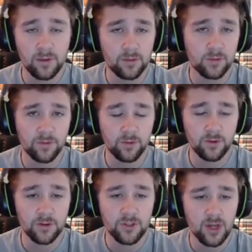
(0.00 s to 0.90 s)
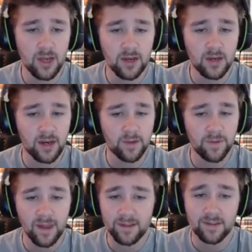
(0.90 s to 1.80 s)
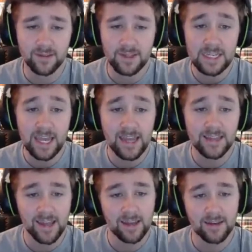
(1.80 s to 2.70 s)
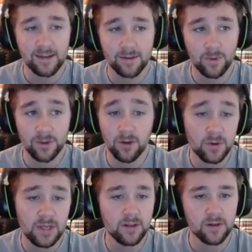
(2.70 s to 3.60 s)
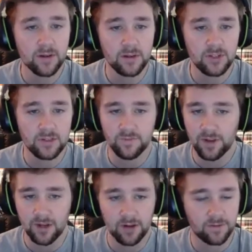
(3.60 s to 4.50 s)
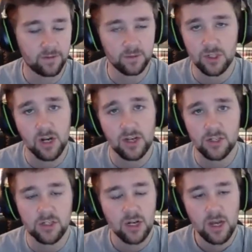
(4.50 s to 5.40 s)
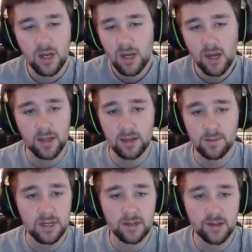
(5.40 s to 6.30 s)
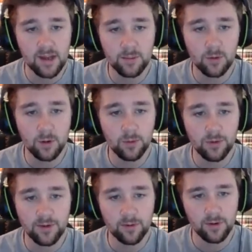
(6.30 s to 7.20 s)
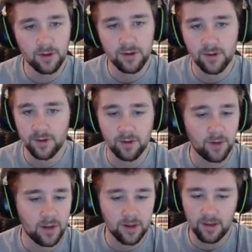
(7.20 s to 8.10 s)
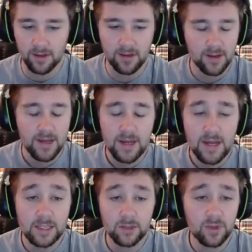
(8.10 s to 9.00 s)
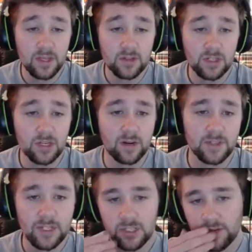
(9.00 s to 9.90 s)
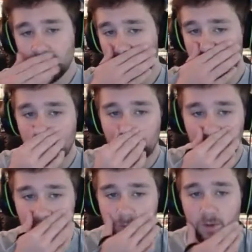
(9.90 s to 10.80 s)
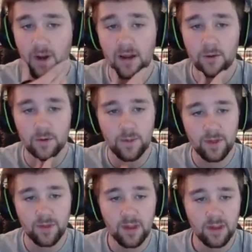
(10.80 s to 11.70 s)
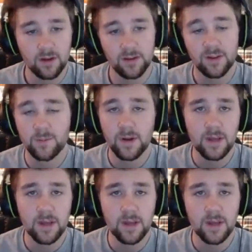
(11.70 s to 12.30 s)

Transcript: Forge, and that's DK tank with no healer. Just Vigor from Josh, and then me and Sam, who are both Sorks. So it's a really interesting conversation. I feel like I've been very sporadic with my thinking on this, but